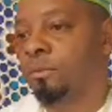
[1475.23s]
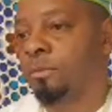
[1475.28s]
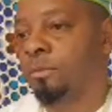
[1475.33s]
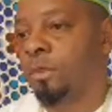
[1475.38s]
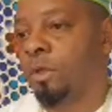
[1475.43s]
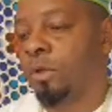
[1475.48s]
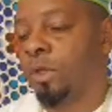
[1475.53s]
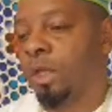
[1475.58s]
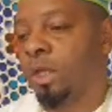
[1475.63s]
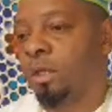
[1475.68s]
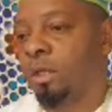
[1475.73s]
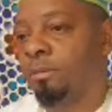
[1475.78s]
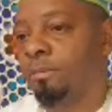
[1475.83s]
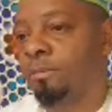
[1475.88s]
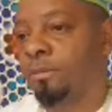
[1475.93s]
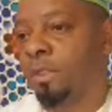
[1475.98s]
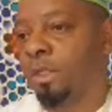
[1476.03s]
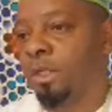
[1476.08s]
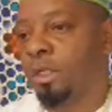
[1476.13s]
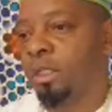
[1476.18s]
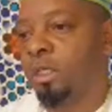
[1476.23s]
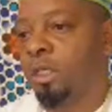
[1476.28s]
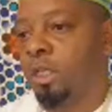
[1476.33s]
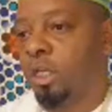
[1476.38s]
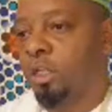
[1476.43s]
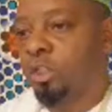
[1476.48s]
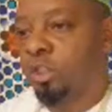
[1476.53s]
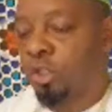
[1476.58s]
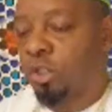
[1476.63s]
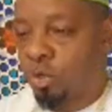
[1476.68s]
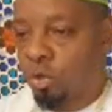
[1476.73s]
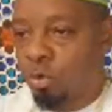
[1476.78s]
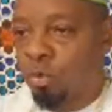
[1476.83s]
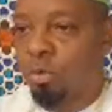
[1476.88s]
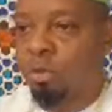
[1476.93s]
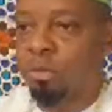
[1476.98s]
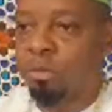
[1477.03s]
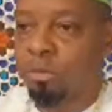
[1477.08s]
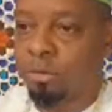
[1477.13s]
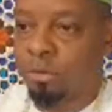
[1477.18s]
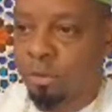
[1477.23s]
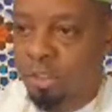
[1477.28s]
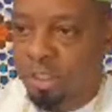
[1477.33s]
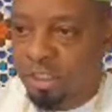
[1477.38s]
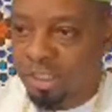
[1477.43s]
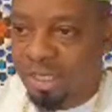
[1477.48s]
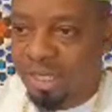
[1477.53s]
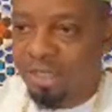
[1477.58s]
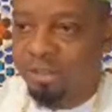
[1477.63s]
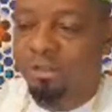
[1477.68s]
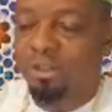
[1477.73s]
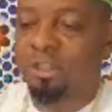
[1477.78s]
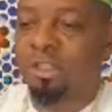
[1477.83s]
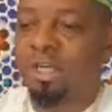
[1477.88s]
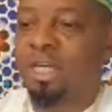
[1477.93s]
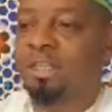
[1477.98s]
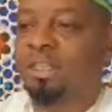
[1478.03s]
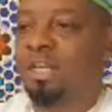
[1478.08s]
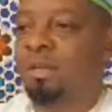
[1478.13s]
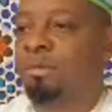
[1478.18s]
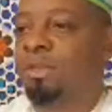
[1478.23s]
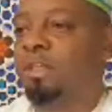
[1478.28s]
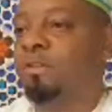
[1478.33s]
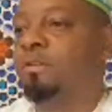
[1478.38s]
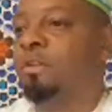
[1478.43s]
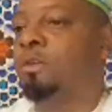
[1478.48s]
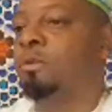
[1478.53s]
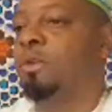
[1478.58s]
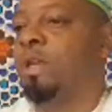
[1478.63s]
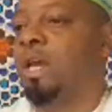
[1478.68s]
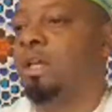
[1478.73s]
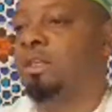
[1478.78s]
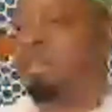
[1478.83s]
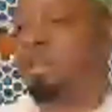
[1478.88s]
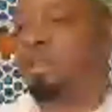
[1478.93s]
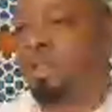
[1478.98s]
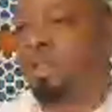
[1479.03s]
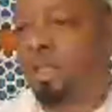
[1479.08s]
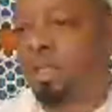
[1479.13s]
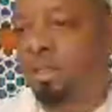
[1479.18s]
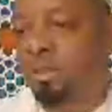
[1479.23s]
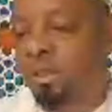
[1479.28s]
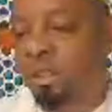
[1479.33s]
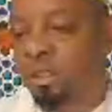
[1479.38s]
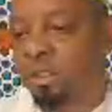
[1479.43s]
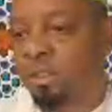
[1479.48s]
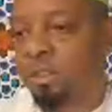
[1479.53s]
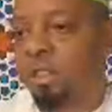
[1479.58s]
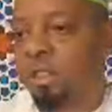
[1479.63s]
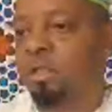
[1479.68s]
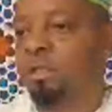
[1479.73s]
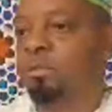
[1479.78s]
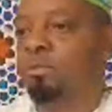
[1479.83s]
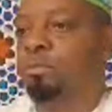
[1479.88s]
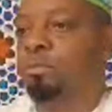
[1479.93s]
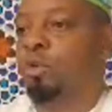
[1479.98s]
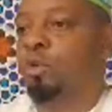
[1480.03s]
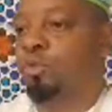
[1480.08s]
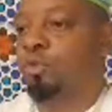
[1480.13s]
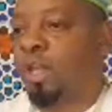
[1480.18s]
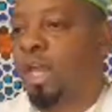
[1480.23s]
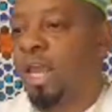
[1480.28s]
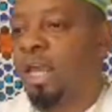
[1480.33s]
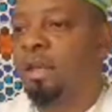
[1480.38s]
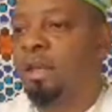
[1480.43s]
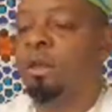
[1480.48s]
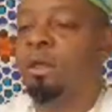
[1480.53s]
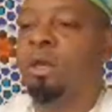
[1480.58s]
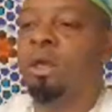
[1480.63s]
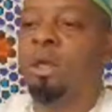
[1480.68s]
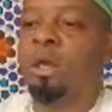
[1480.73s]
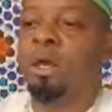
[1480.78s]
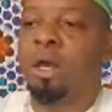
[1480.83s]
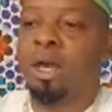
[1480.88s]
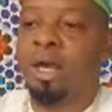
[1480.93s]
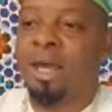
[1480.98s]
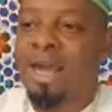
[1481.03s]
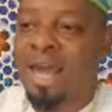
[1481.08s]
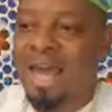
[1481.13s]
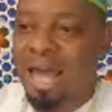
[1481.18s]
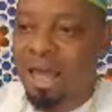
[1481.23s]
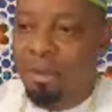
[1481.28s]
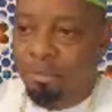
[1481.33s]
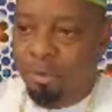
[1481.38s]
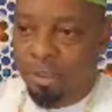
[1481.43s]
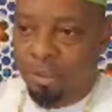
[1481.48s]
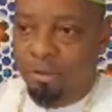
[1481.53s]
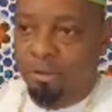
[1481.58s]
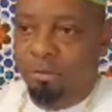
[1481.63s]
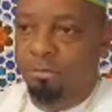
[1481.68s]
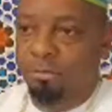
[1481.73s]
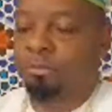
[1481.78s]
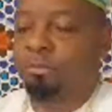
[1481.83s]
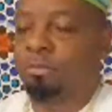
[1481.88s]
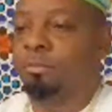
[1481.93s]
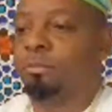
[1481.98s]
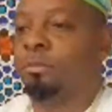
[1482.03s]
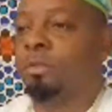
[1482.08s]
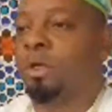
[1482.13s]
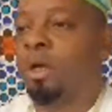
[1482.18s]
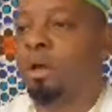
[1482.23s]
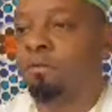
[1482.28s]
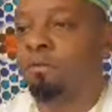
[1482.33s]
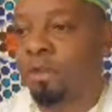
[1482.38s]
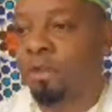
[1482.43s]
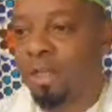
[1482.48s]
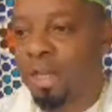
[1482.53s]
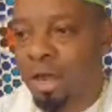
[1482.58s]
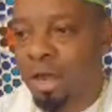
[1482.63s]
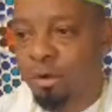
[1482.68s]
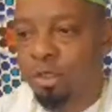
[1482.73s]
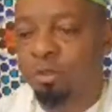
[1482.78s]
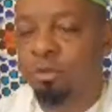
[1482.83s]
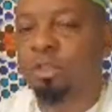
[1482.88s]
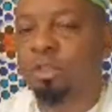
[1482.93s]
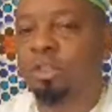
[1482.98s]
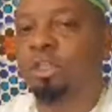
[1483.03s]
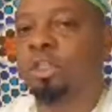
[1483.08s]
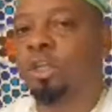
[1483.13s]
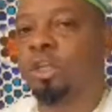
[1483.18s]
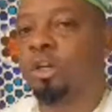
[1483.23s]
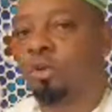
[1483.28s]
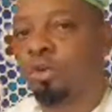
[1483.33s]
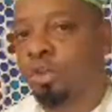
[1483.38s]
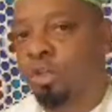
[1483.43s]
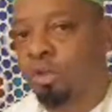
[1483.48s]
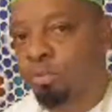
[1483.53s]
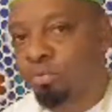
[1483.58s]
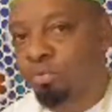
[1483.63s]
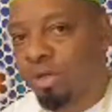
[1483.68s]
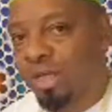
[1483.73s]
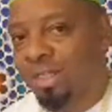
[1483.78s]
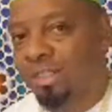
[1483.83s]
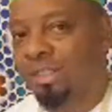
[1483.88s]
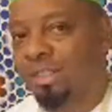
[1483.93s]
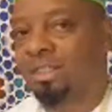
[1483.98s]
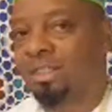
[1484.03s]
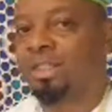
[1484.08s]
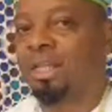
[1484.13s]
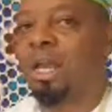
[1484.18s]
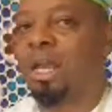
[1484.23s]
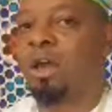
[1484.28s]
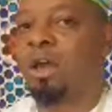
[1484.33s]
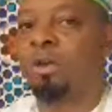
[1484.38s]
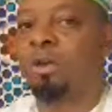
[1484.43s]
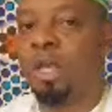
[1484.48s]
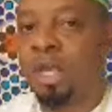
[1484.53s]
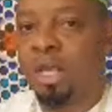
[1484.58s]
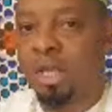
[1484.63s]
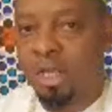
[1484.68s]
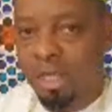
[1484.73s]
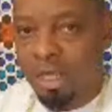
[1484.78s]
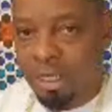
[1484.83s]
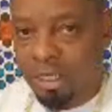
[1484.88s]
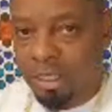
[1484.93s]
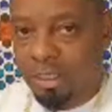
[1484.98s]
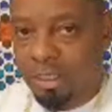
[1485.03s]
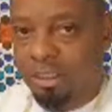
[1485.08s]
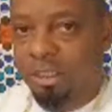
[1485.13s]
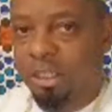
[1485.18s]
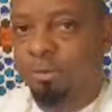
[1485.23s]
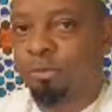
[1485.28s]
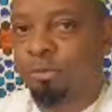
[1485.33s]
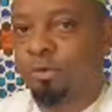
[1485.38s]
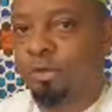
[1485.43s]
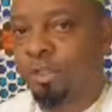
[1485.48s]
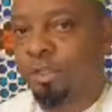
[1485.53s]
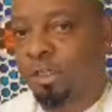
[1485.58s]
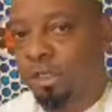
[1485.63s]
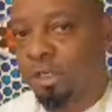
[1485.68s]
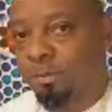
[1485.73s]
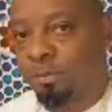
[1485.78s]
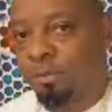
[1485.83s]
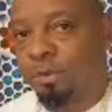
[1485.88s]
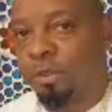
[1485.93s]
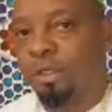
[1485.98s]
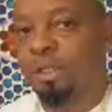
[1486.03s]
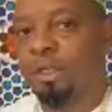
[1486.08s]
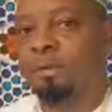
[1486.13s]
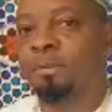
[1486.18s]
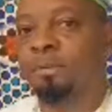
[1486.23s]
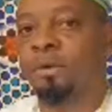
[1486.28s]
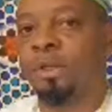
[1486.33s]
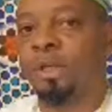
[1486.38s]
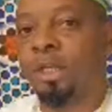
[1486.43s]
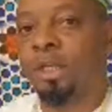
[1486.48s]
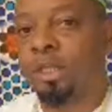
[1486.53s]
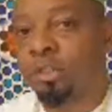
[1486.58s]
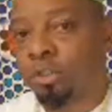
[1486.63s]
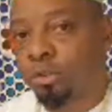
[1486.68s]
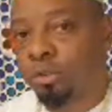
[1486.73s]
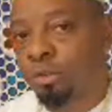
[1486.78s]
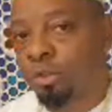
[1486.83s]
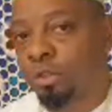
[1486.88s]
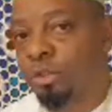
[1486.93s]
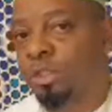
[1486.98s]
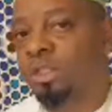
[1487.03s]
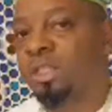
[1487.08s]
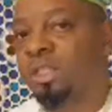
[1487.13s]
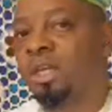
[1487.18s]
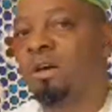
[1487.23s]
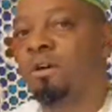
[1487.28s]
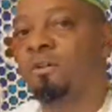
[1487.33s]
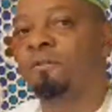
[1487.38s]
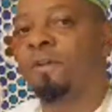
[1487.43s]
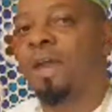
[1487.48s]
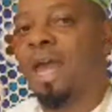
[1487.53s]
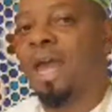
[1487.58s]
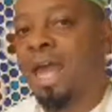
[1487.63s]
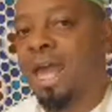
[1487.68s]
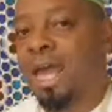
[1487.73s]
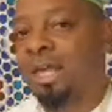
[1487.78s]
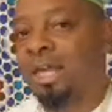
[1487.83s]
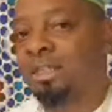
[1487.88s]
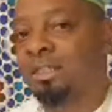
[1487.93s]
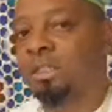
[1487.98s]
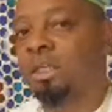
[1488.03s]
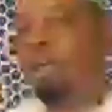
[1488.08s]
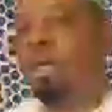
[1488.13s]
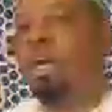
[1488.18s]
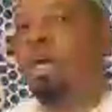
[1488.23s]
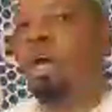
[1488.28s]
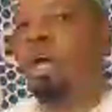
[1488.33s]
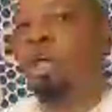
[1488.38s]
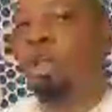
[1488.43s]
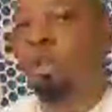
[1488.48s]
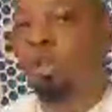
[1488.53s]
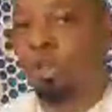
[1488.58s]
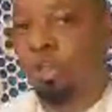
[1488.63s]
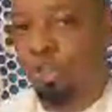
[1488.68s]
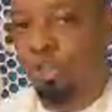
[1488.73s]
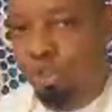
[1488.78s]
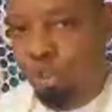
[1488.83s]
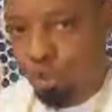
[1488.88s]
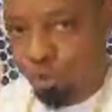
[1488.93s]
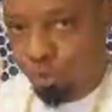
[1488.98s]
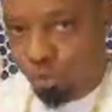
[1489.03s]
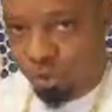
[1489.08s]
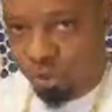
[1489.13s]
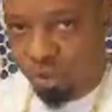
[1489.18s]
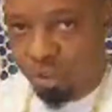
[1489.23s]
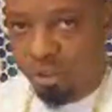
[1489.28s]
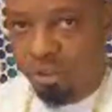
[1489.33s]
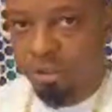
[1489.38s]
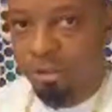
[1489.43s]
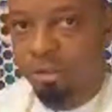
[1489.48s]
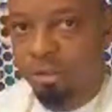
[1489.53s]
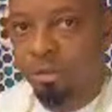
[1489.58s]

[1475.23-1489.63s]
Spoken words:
Okay? And so this exercise that I'm giving you now is going to create a habit of allowing you to slow your process down and get deeper and deeper and deeper into yourself as the chooser.